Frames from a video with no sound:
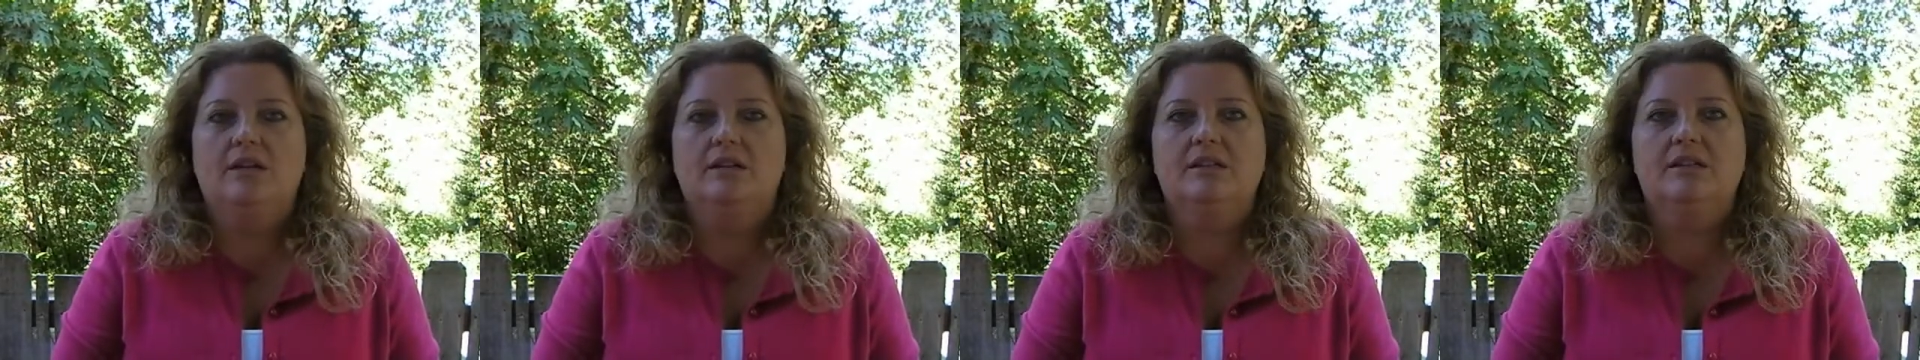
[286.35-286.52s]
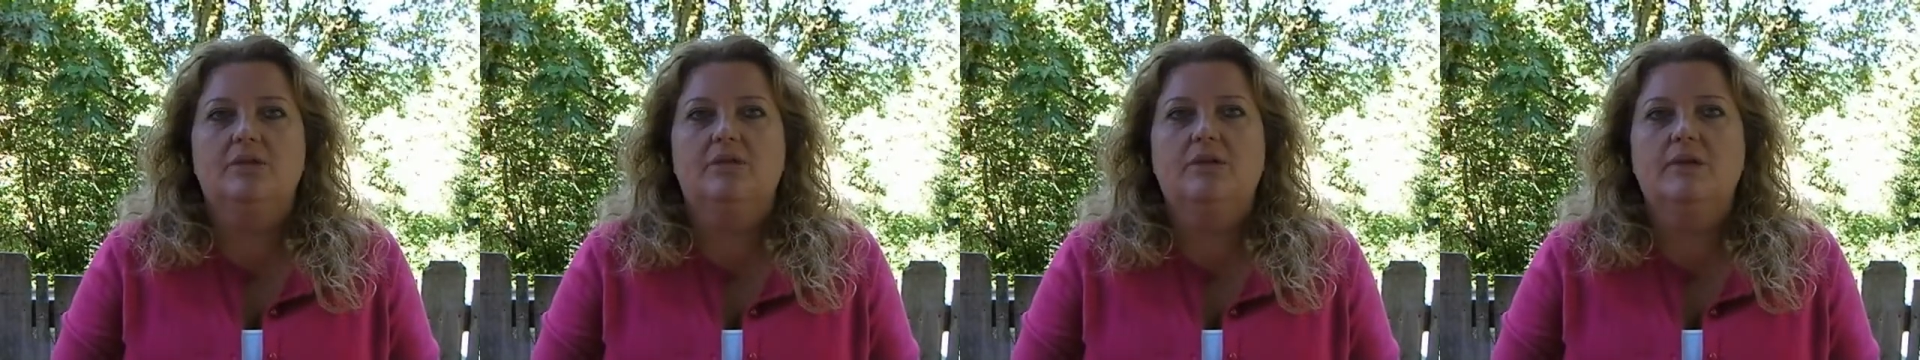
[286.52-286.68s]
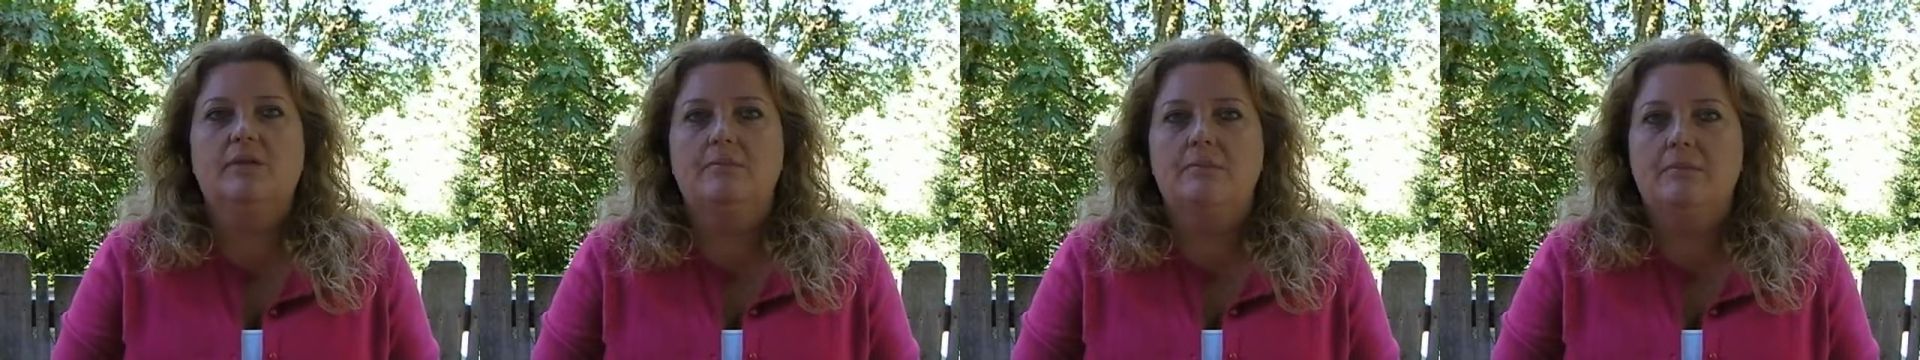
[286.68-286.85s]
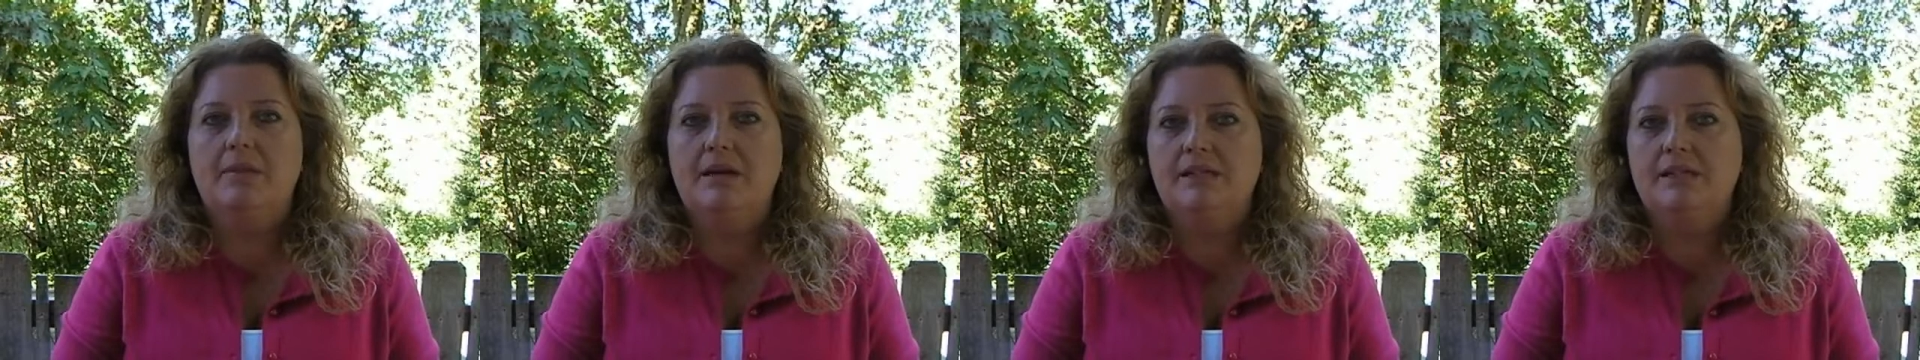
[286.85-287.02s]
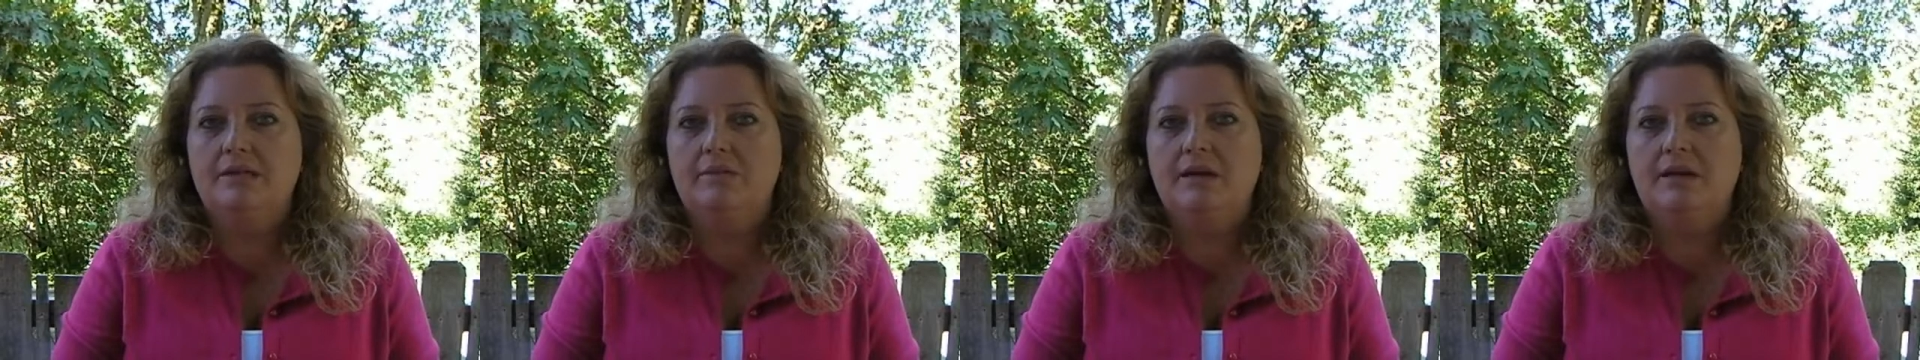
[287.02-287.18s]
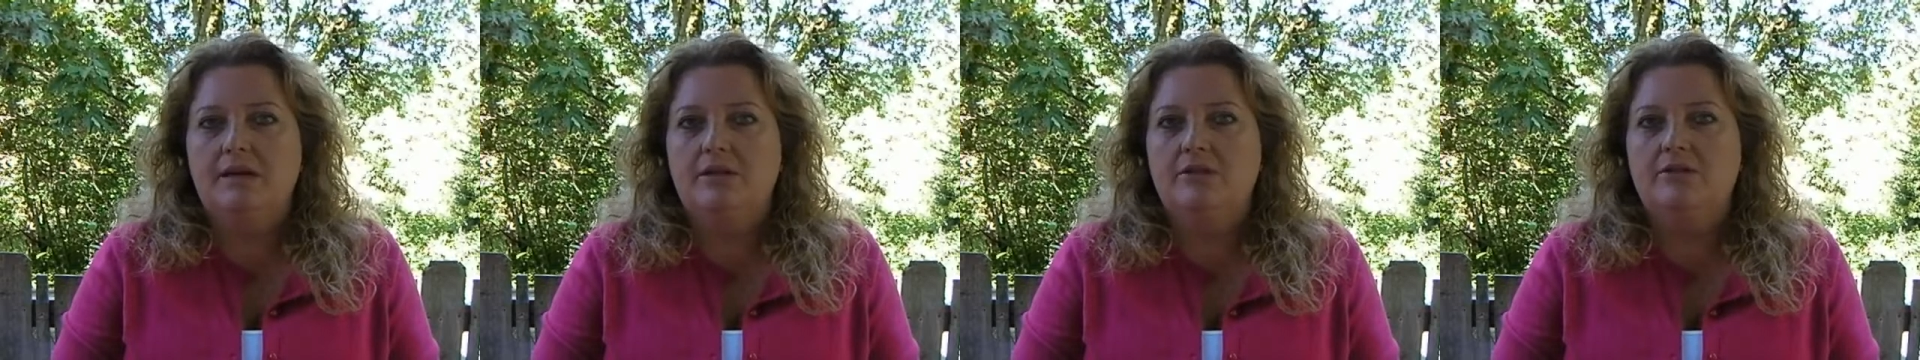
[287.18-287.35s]
so it
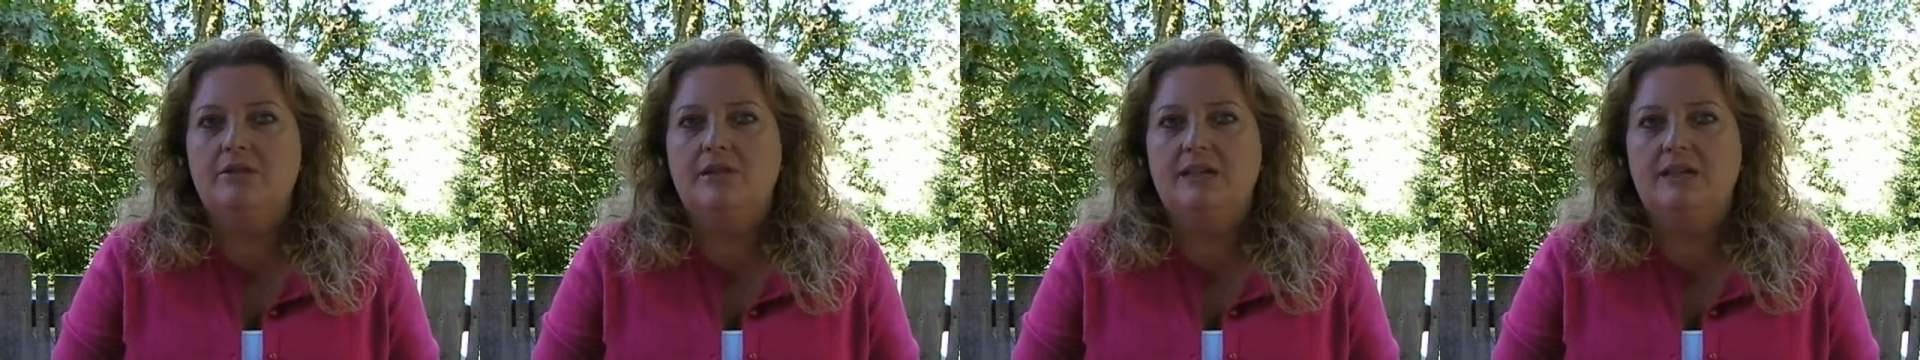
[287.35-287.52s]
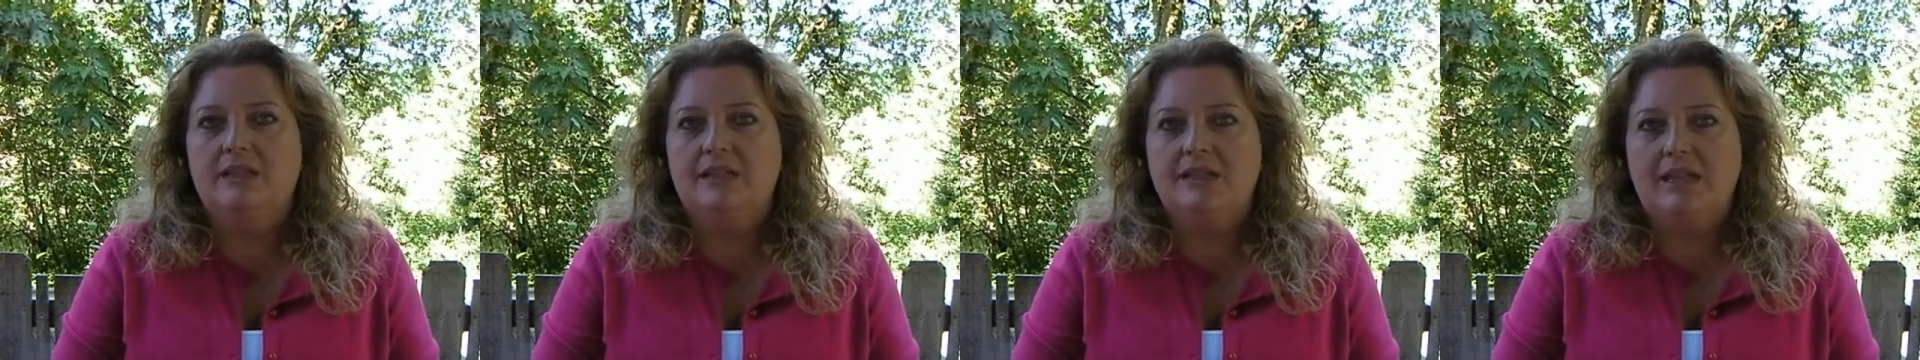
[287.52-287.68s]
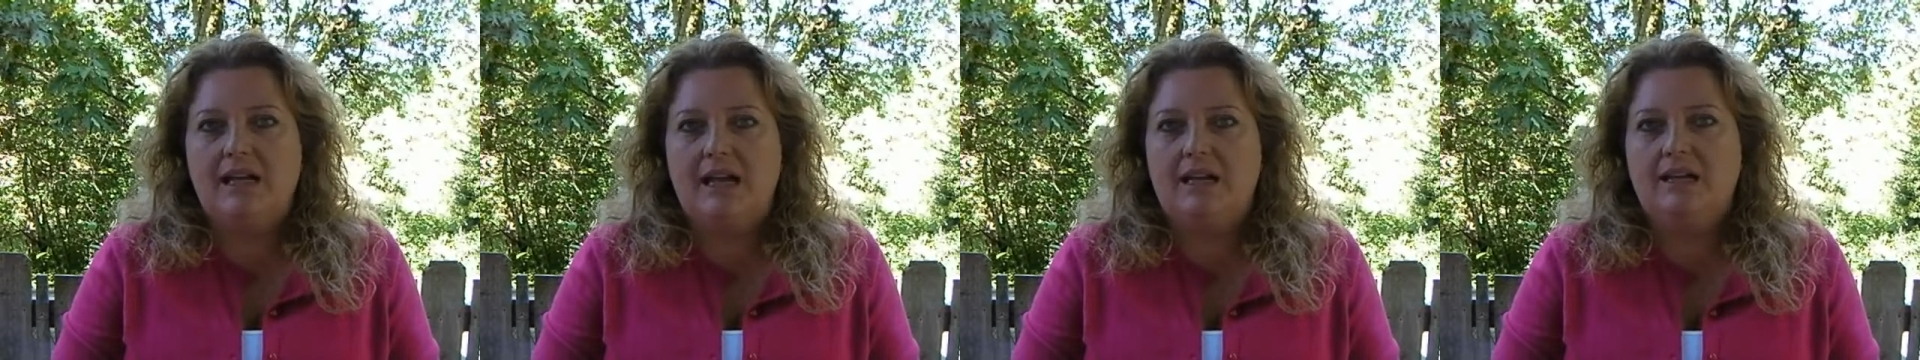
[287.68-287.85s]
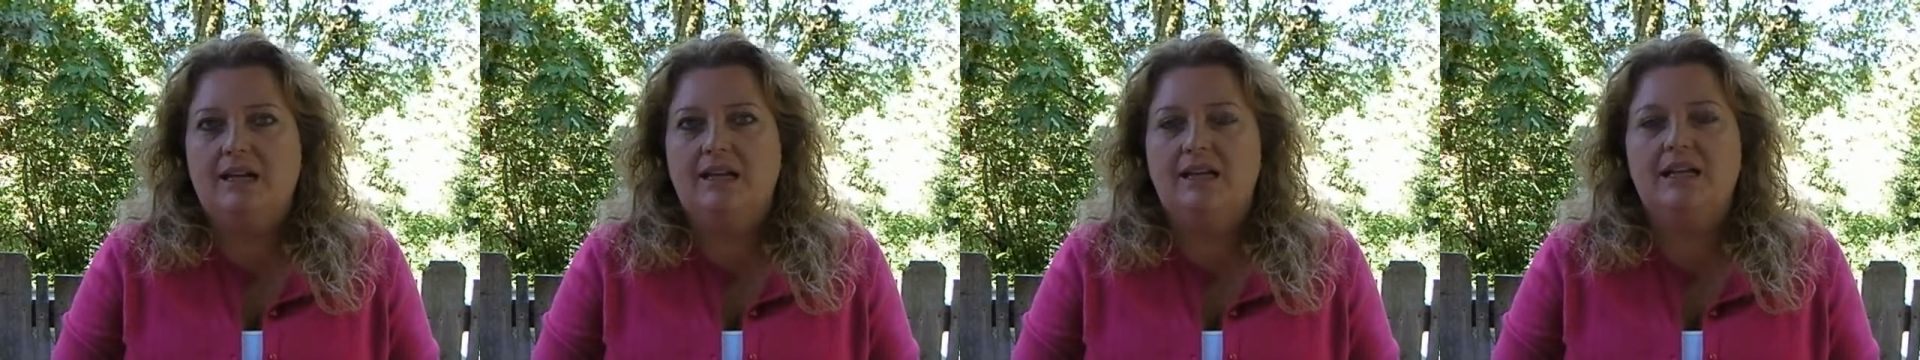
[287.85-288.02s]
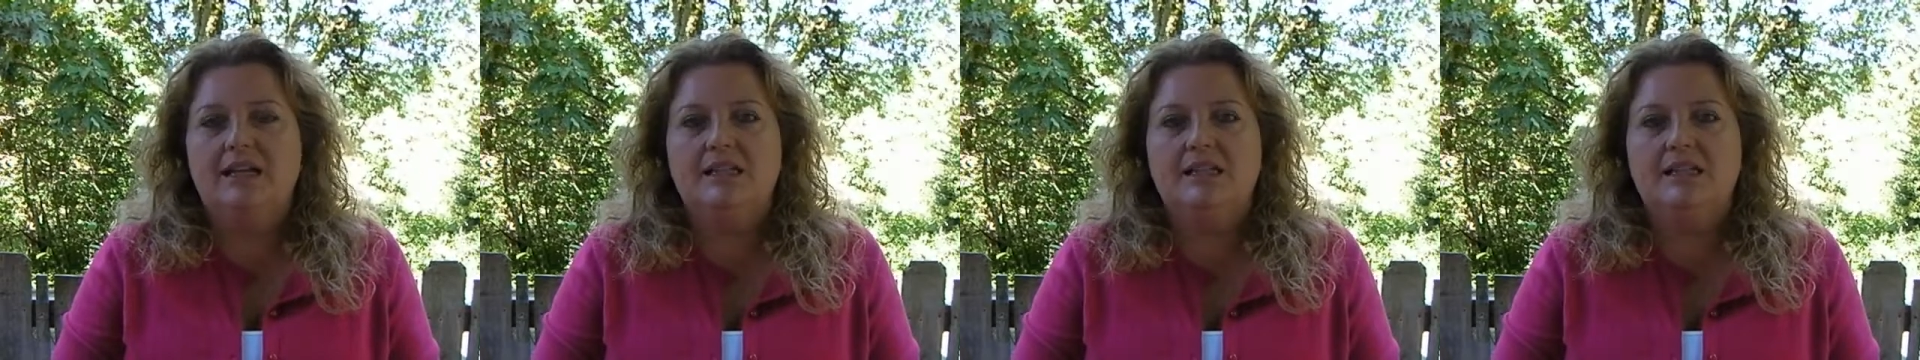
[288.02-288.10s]
must be used exactly